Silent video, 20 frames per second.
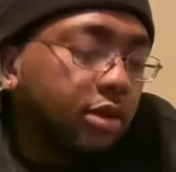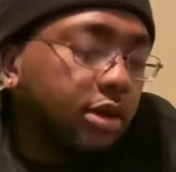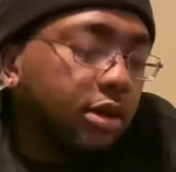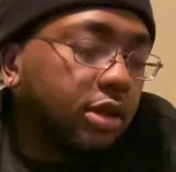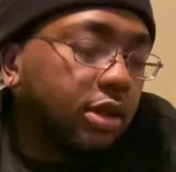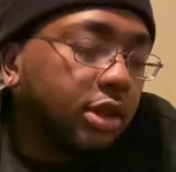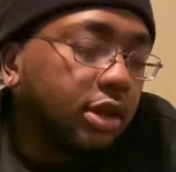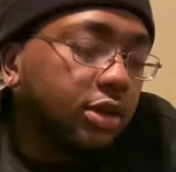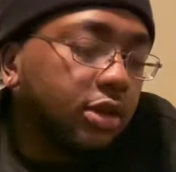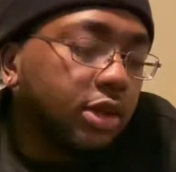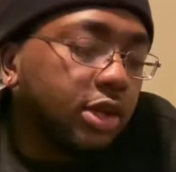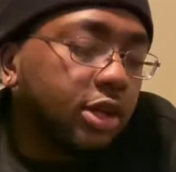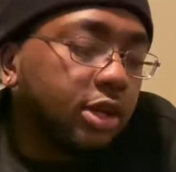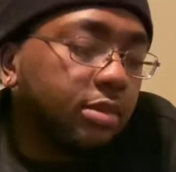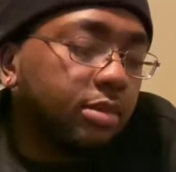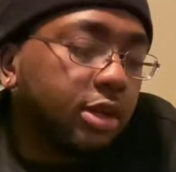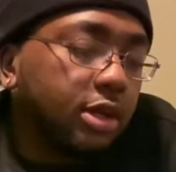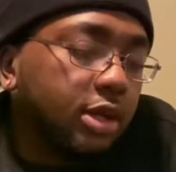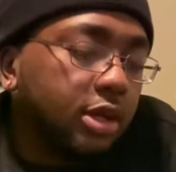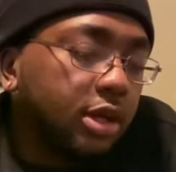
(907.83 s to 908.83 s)
gonna throw
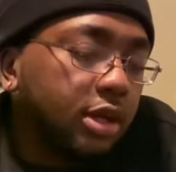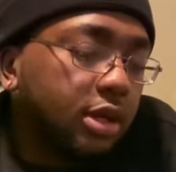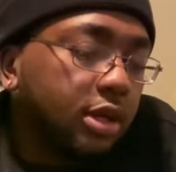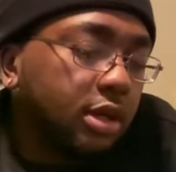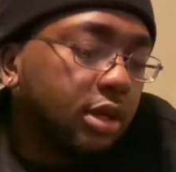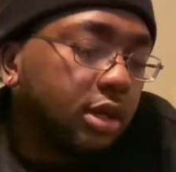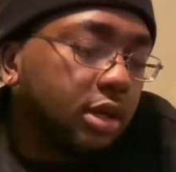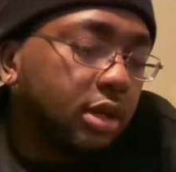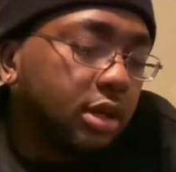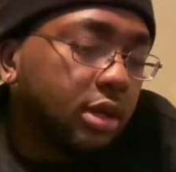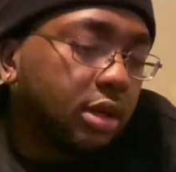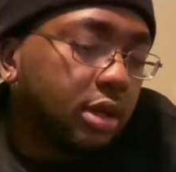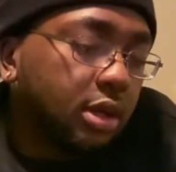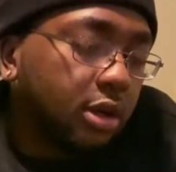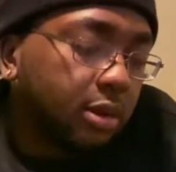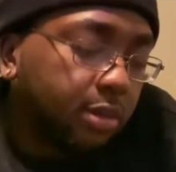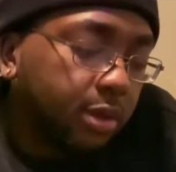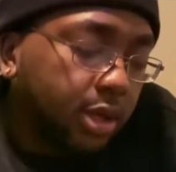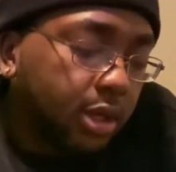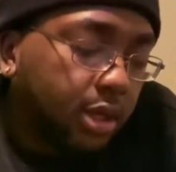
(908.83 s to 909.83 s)
some in there.
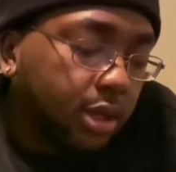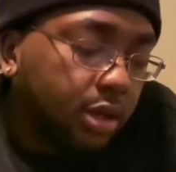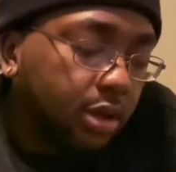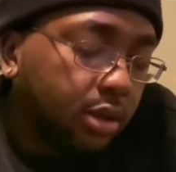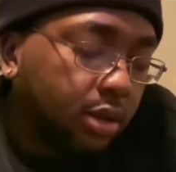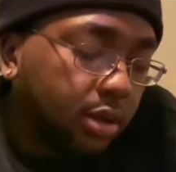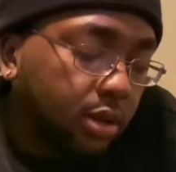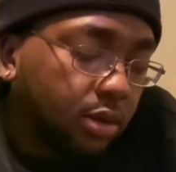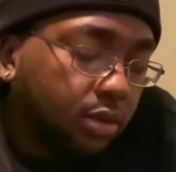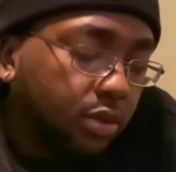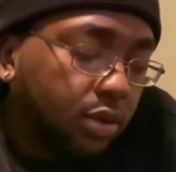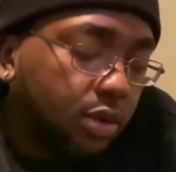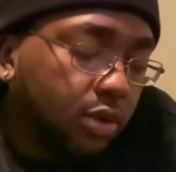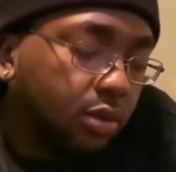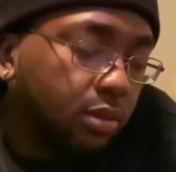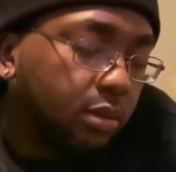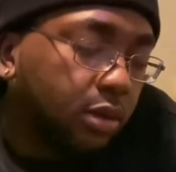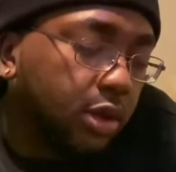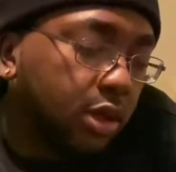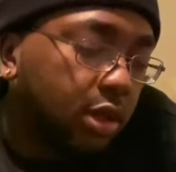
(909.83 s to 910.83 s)
Hope I ain't do too
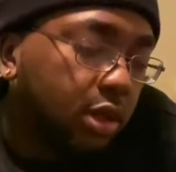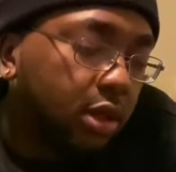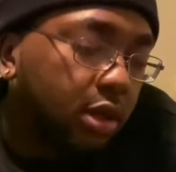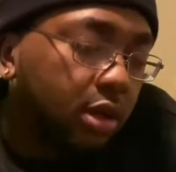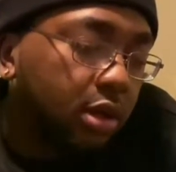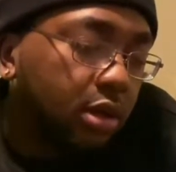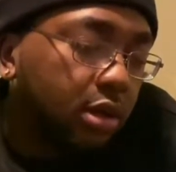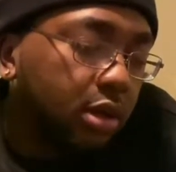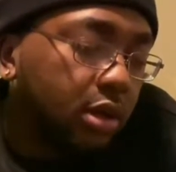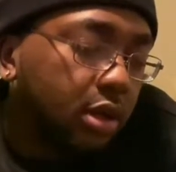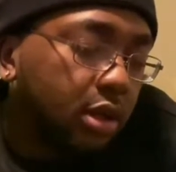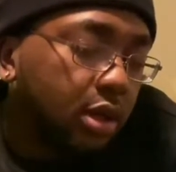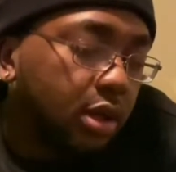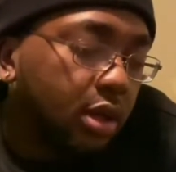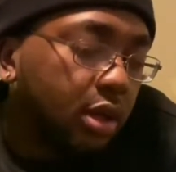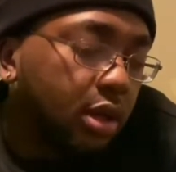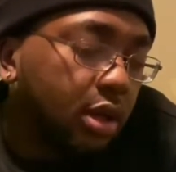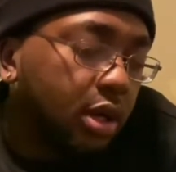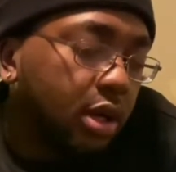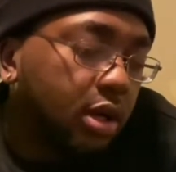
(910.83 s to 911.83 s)
much.
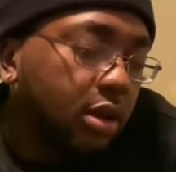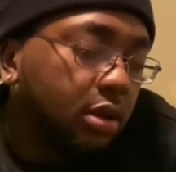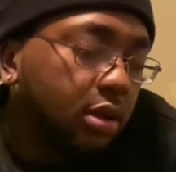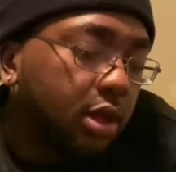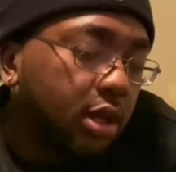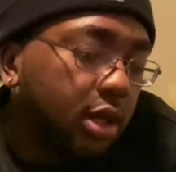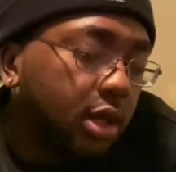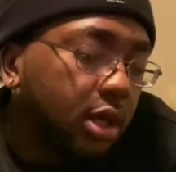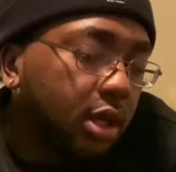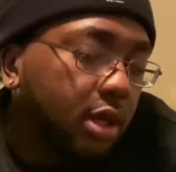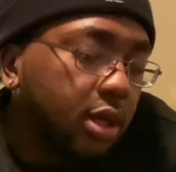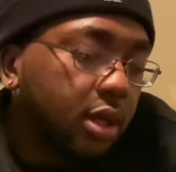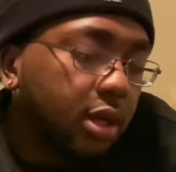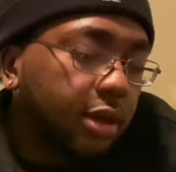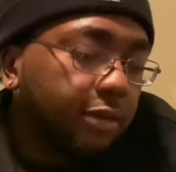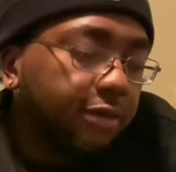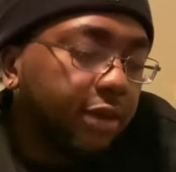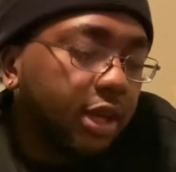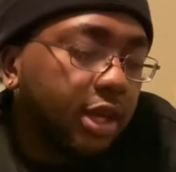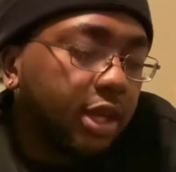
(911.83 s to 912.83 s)
I don't think I did. If I